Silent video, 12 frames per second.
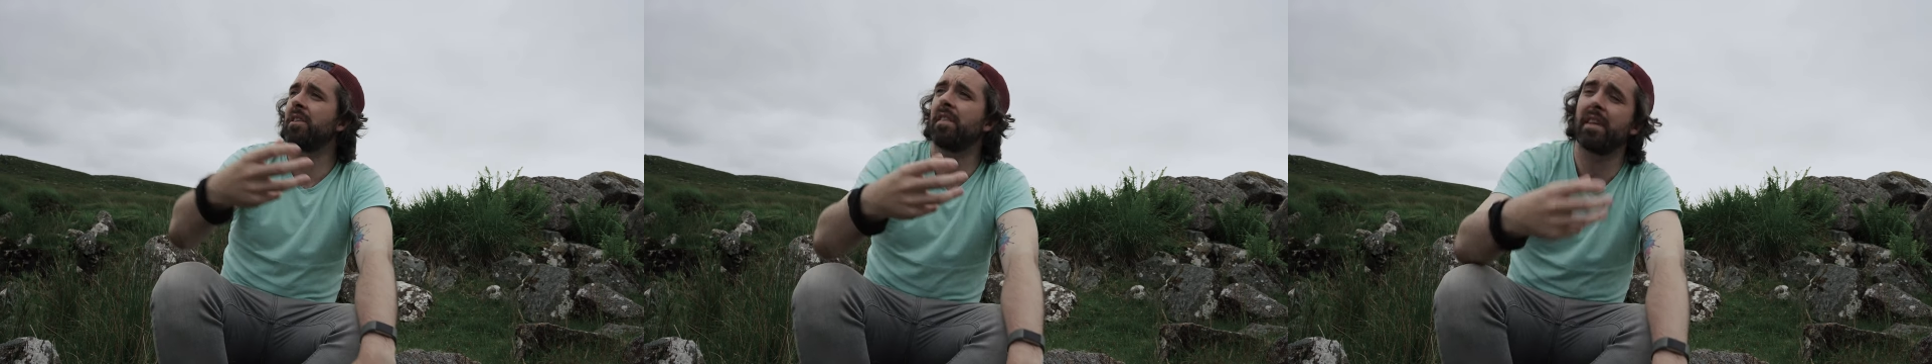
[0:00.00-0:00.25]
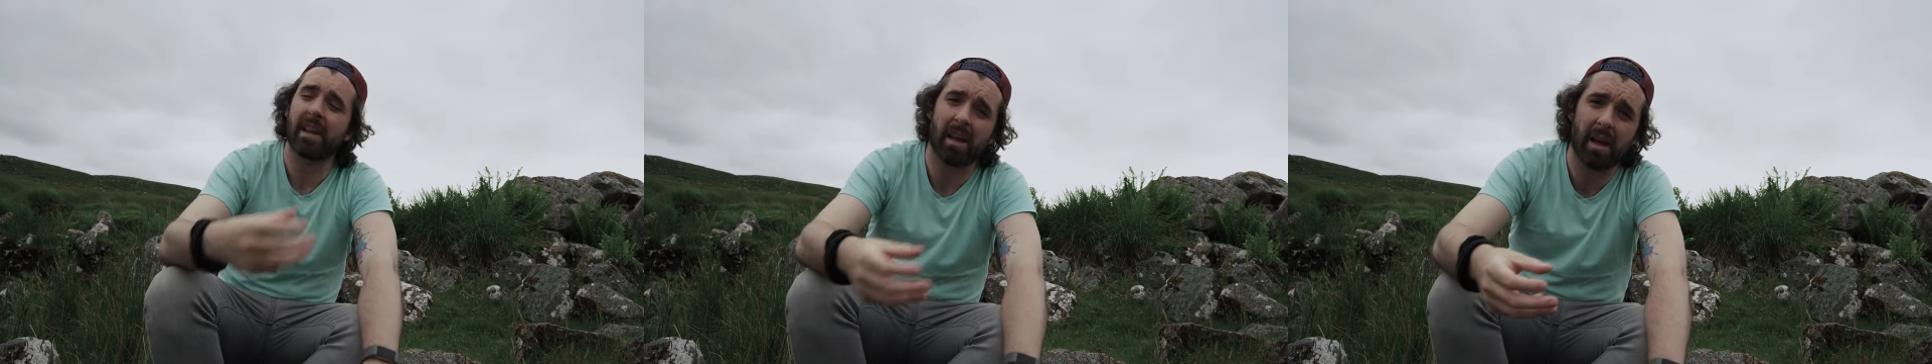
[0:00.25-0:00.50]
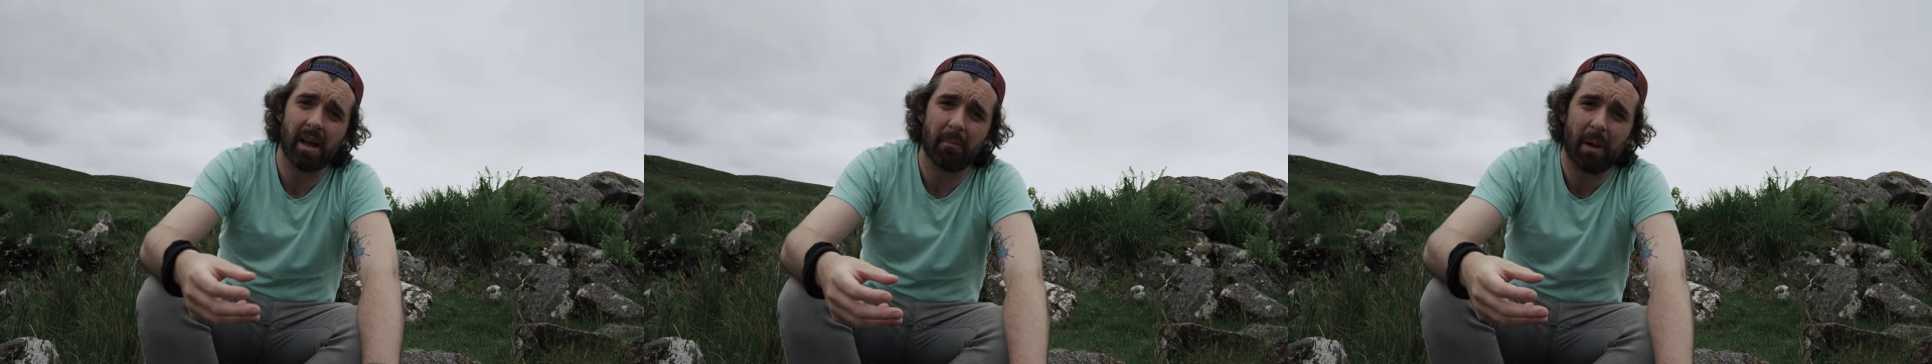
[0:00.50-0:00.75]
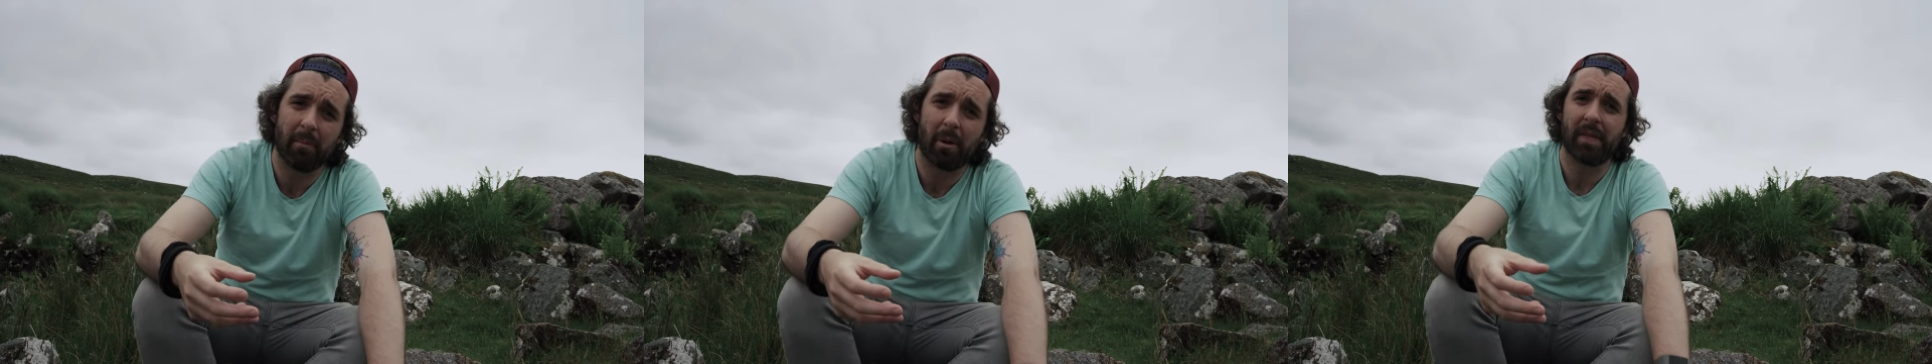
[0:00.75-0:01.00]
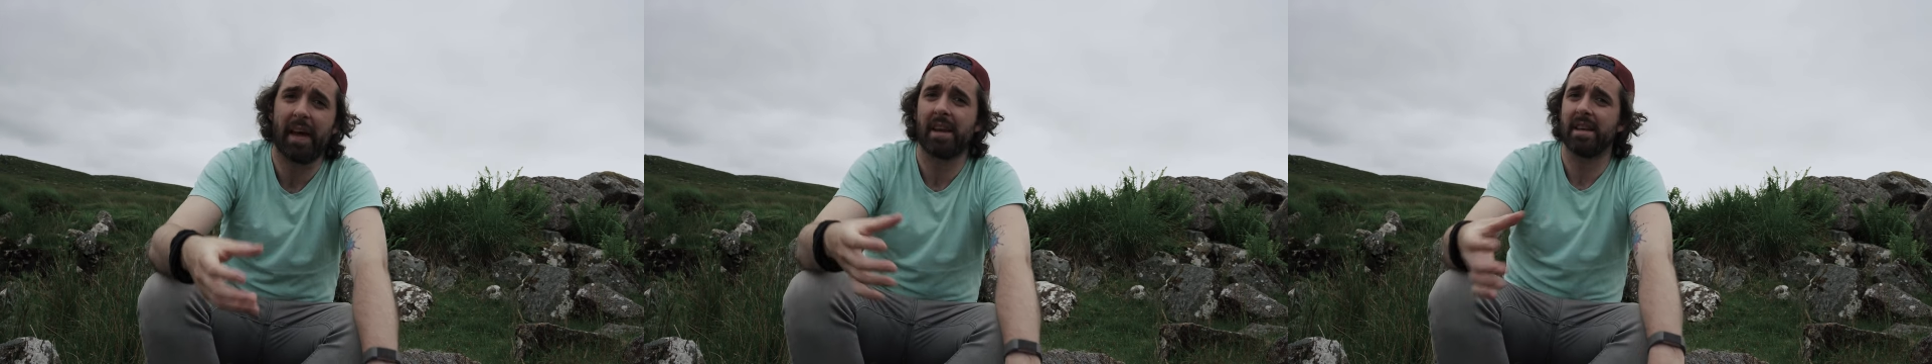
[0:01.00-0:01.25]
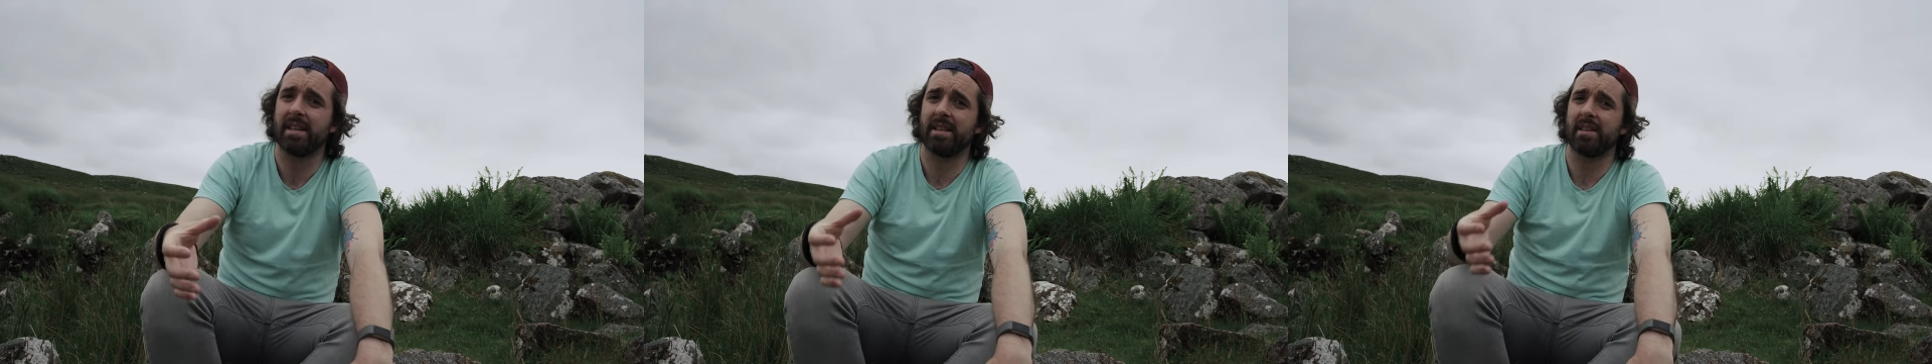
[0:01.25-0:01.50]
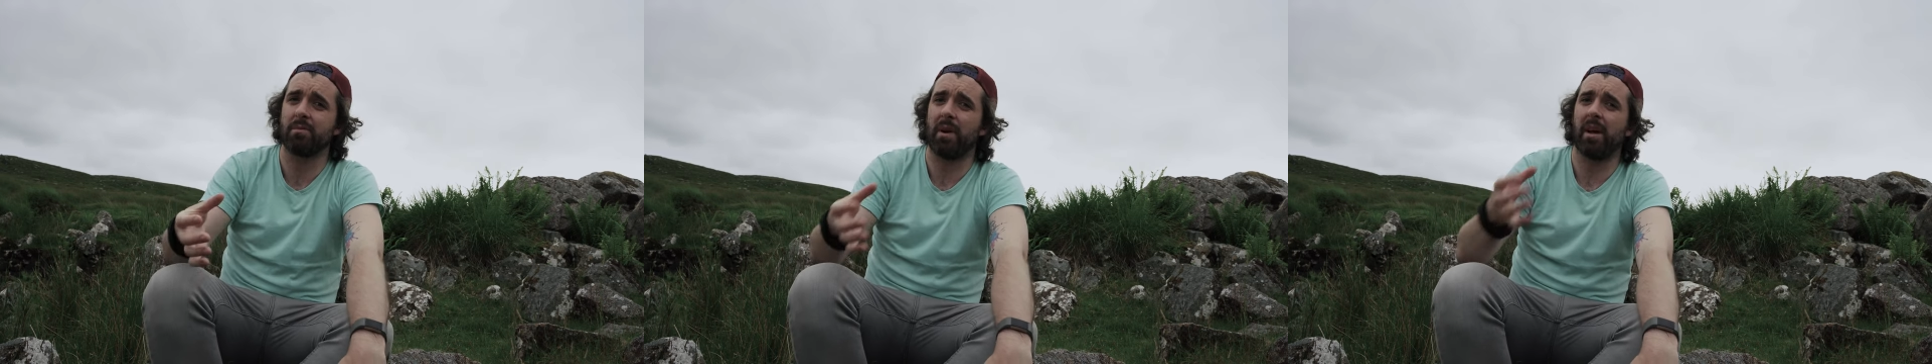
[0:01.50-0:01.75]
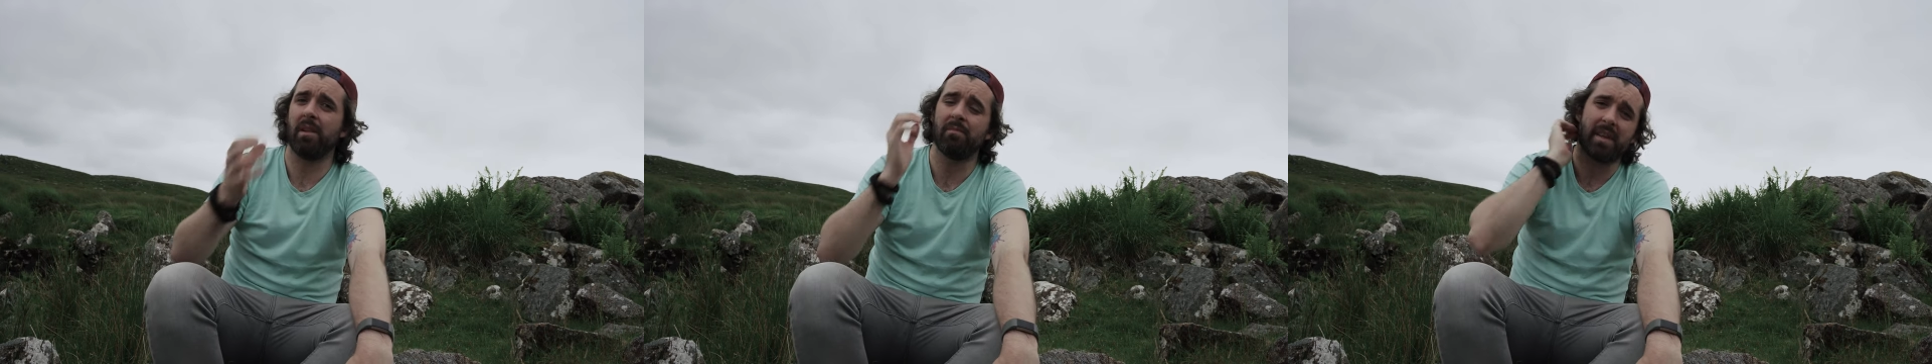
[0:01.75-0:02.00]
other thing about that is as
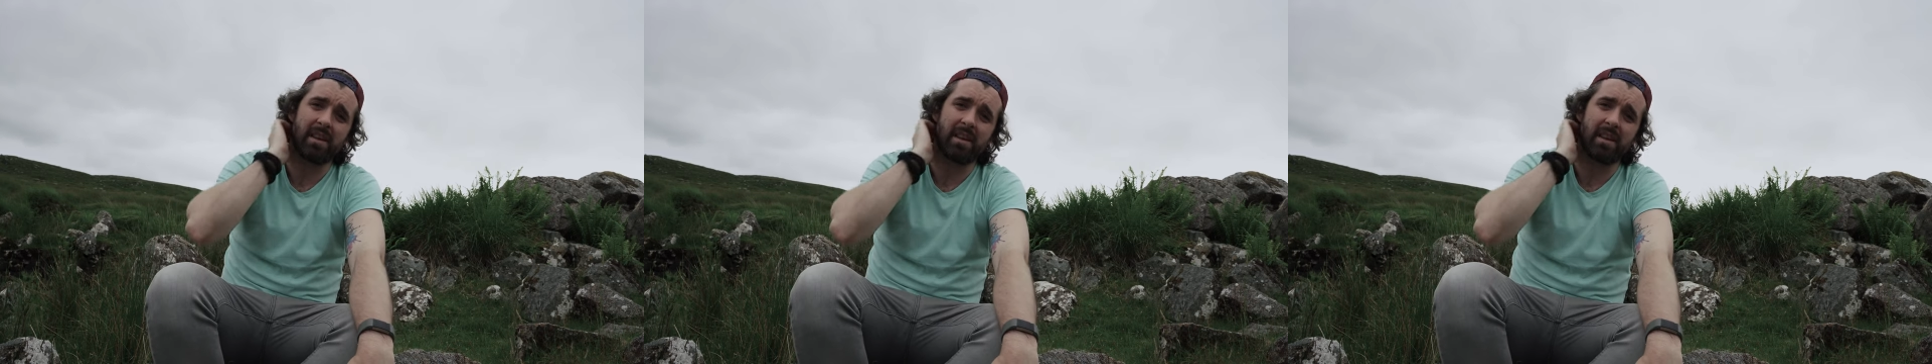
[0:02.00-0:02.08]
well,